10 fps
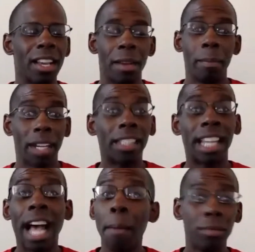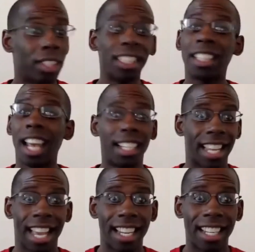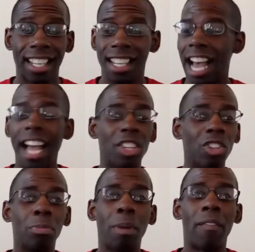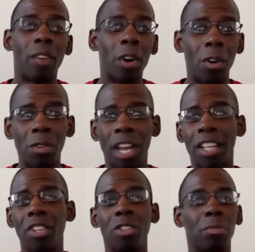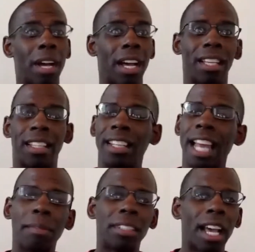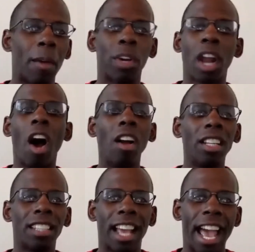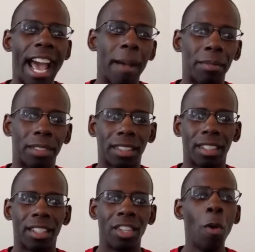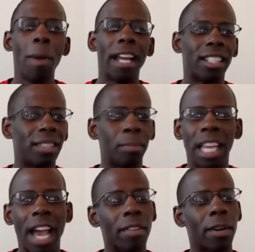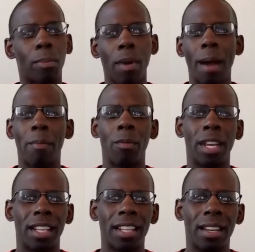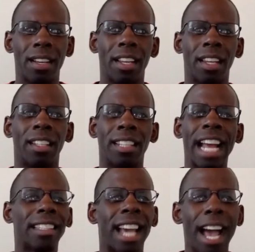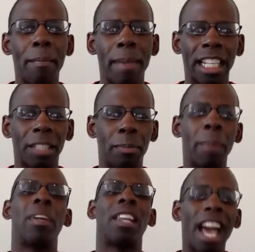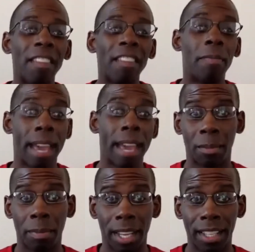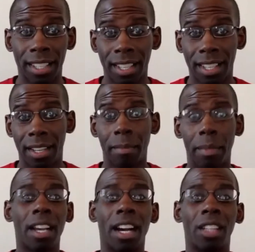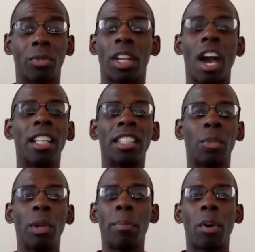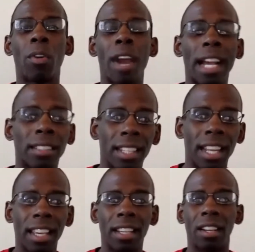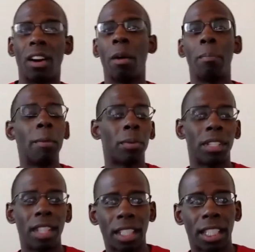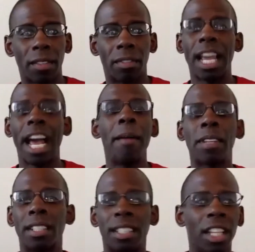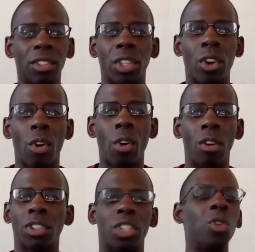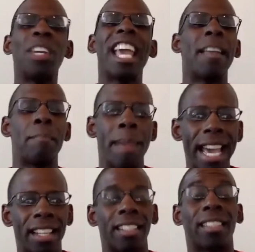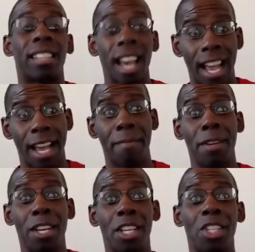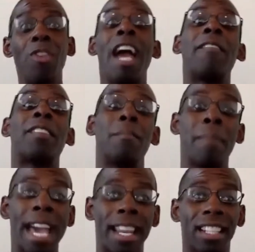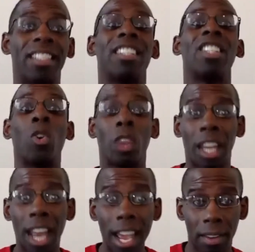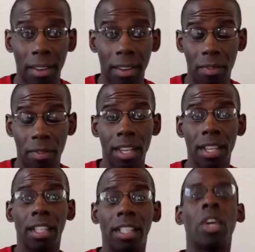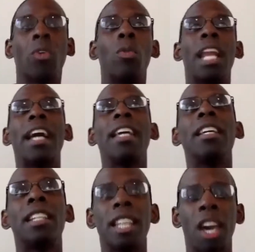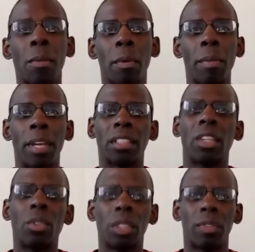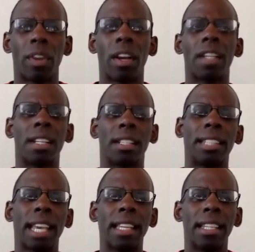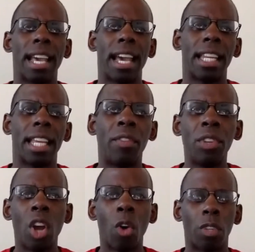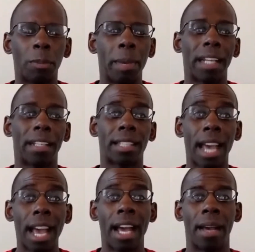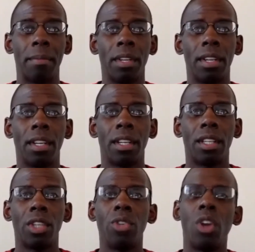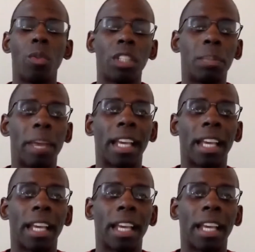because I'm just like that. I use my phone, I use my laptop with all of the apps. Nobody should be having a problem with not time management, but life management, because regardless if we procrastinate or be productive, time continues to go on. So you can't manage time. You have to manage your life. So when I hear the Honorable Minister Louis Farrakhan stating that if you don't respect time, you don't respect